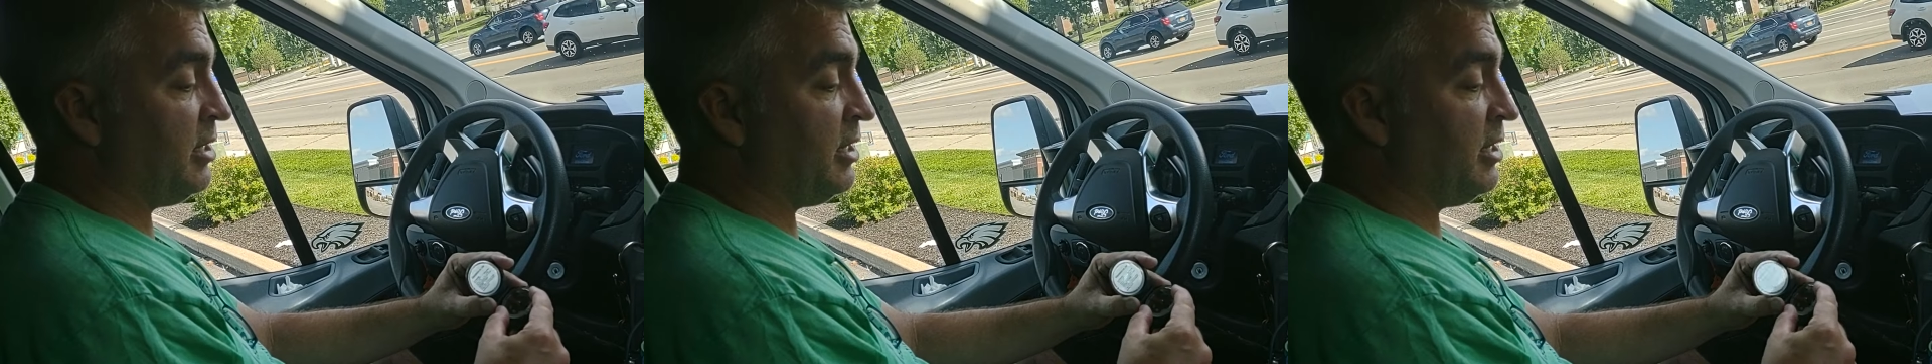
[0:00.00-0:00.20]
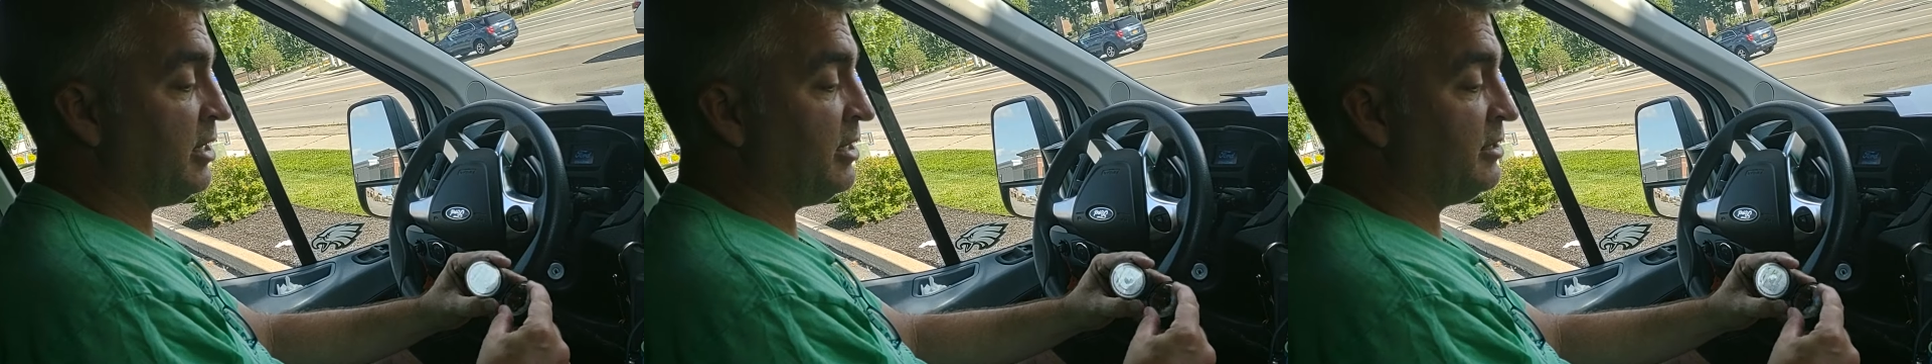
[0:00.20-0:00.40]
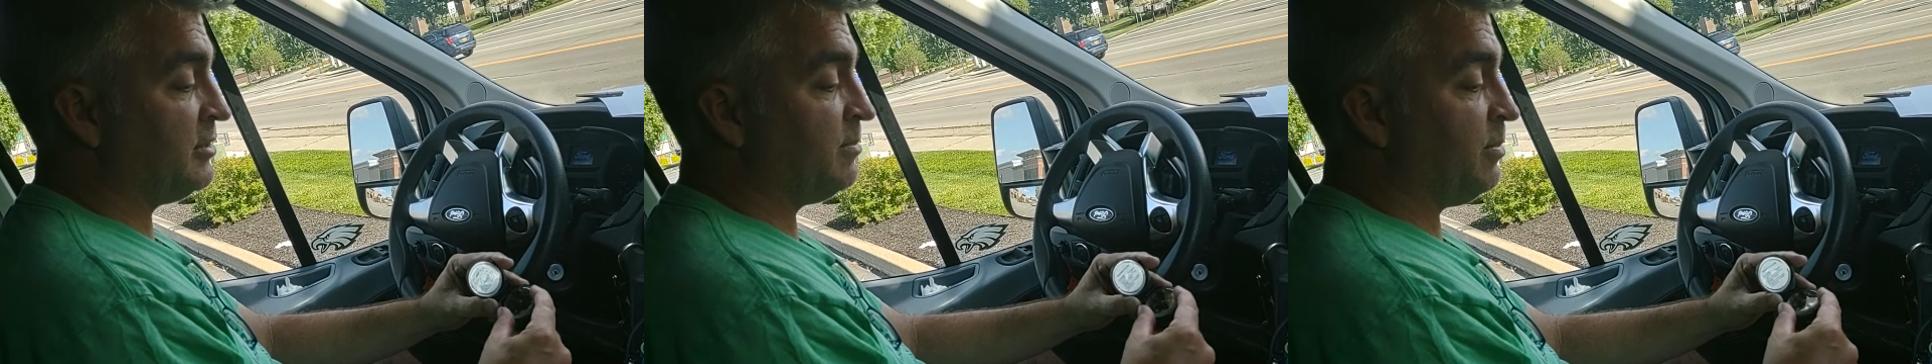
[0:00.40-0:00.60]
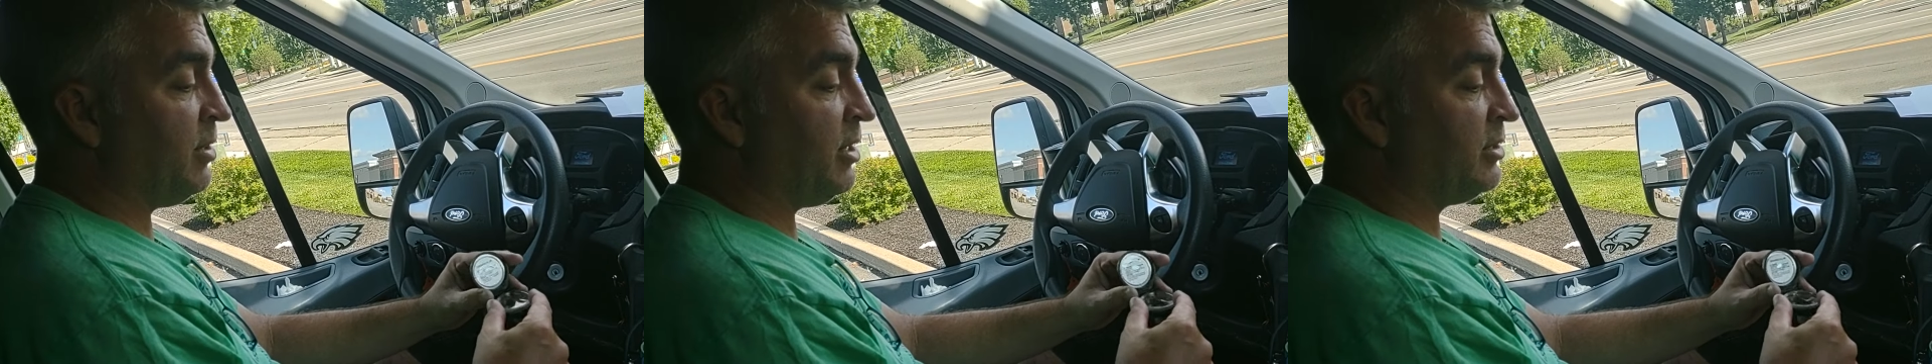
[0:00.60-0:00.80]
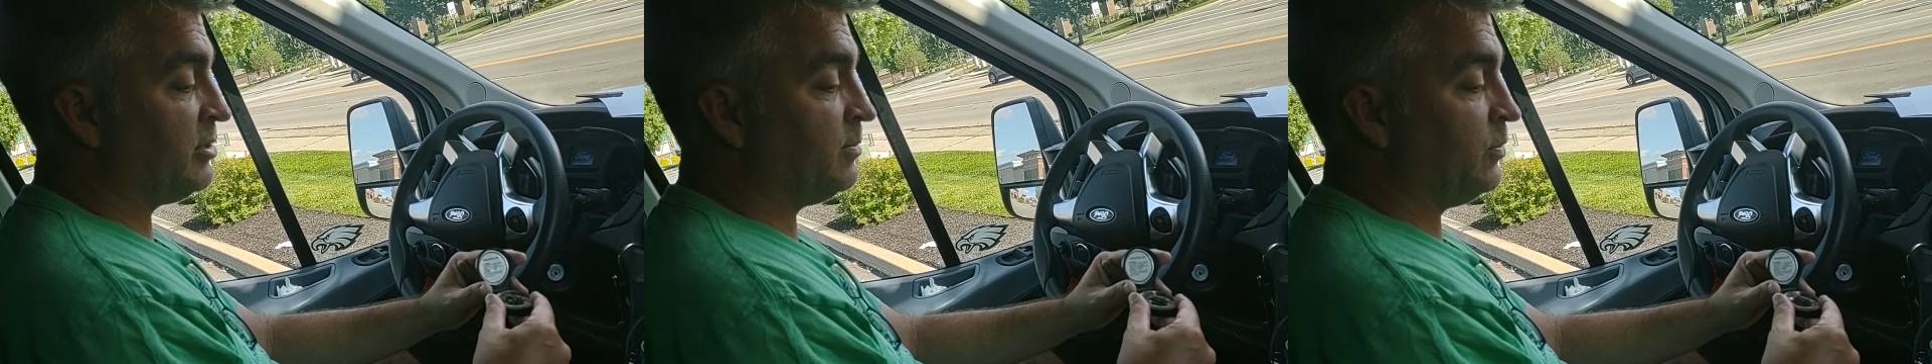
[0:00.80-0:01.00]
as
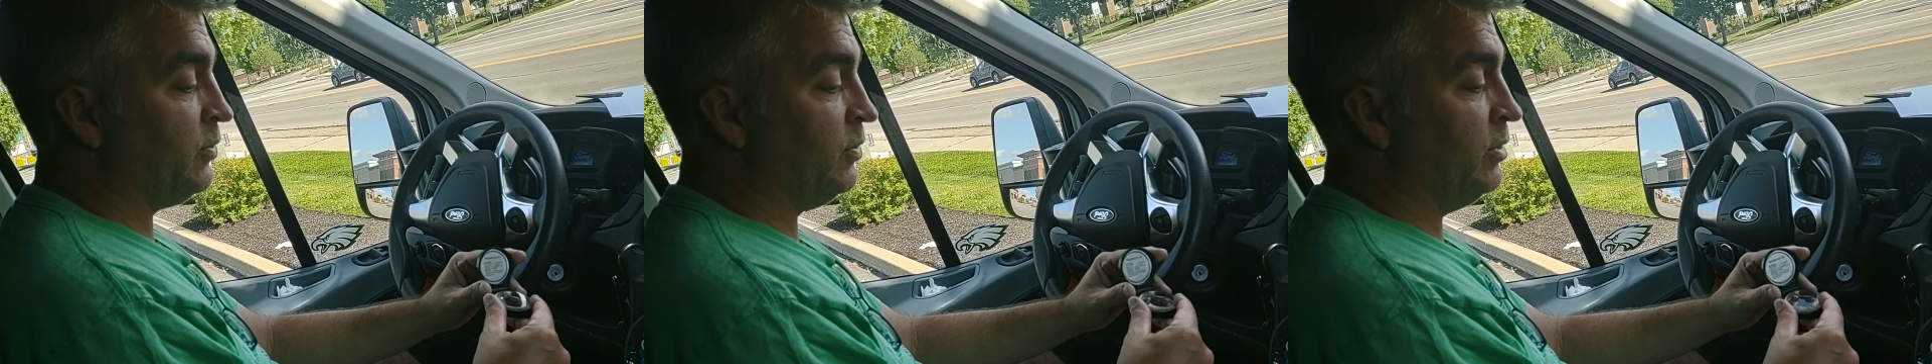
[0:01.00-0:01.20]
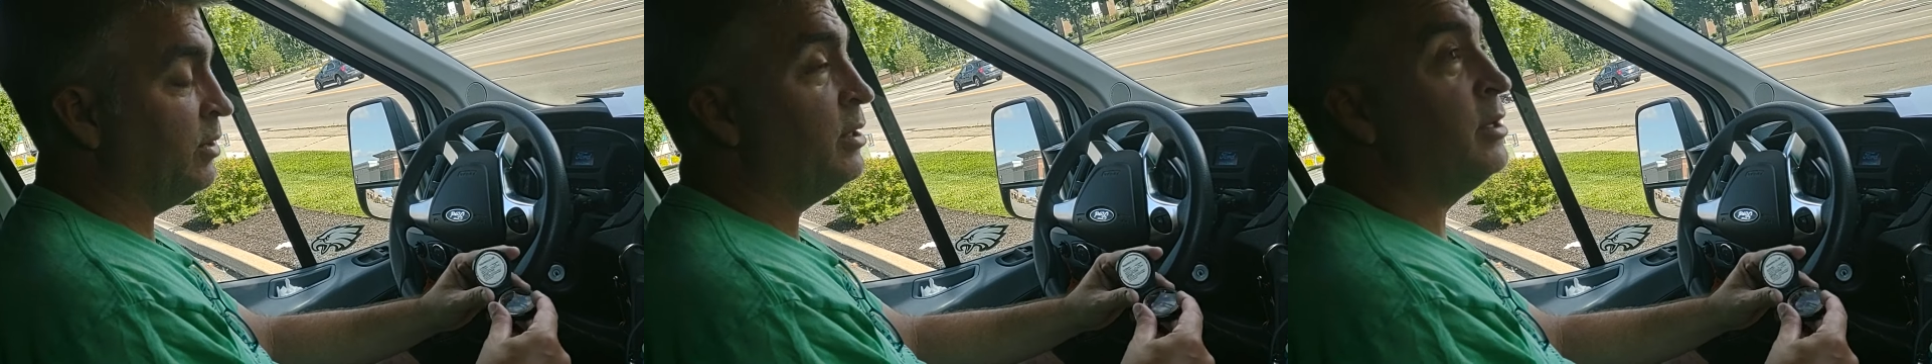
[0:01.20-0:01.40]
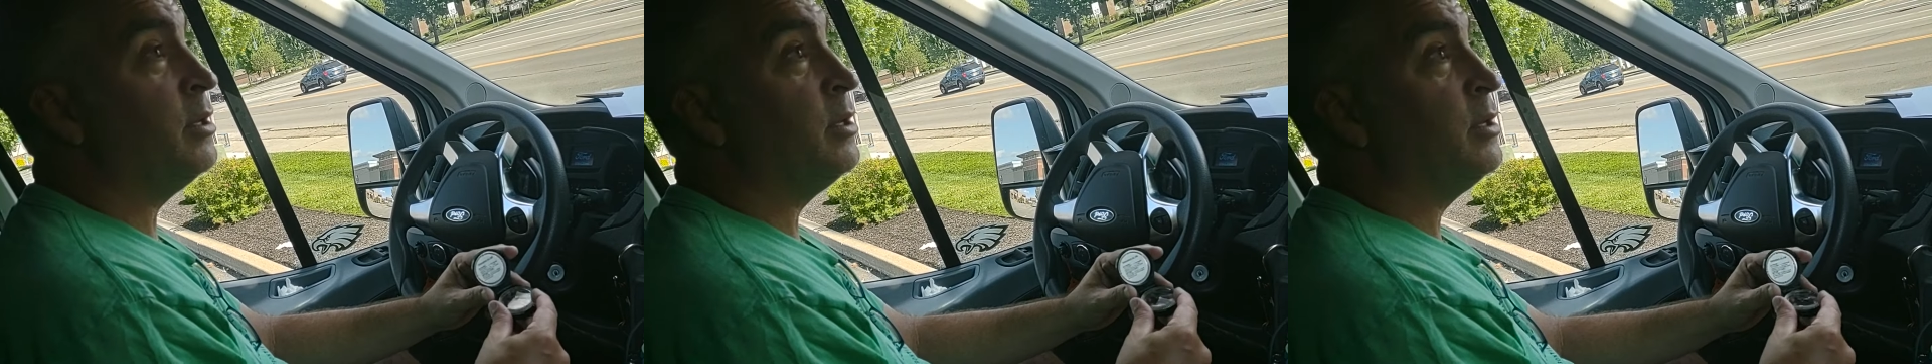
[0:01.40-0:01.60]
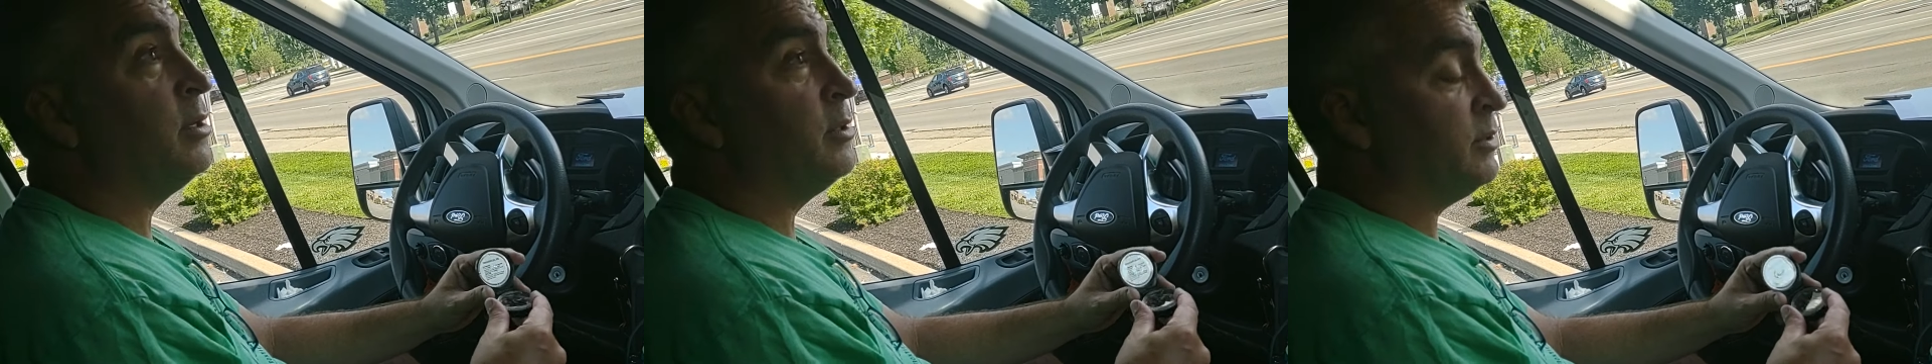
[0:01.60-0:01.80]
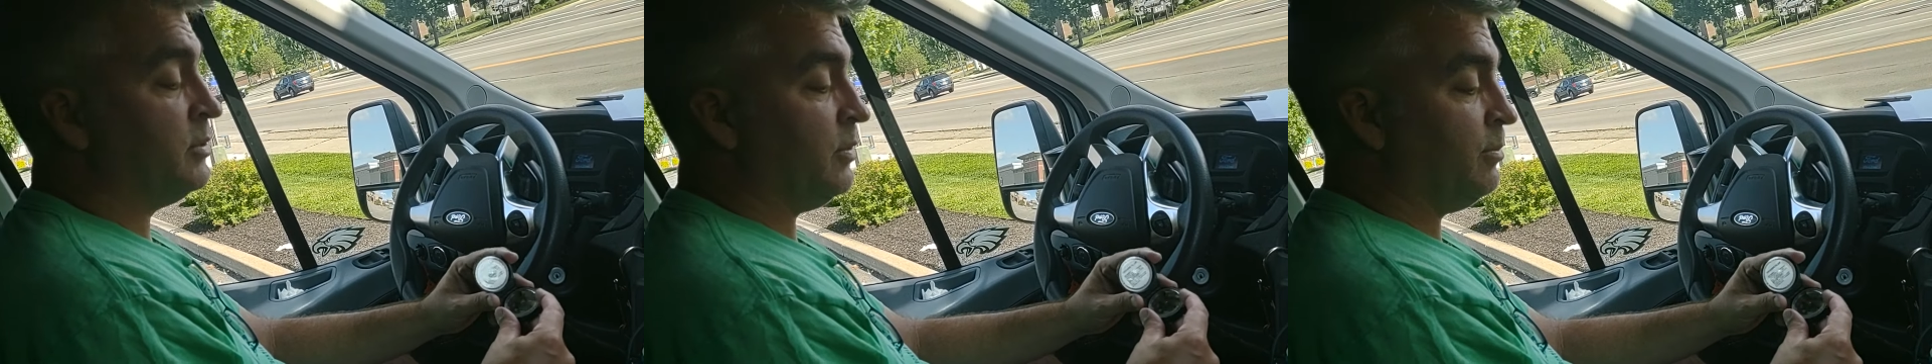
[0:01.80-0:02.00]
possible.
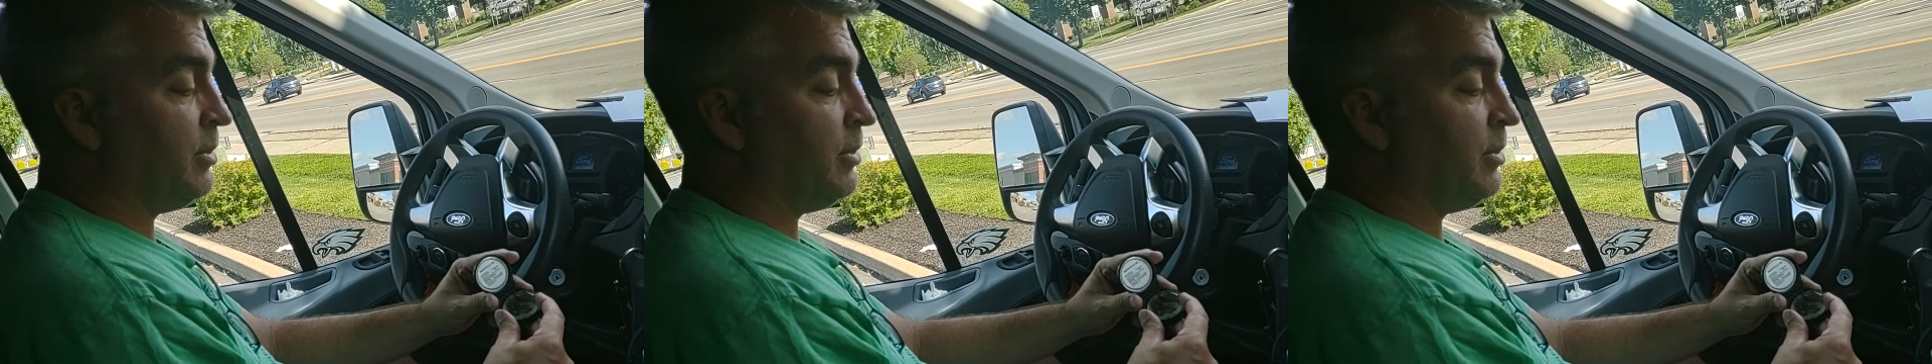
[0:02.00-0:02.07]
So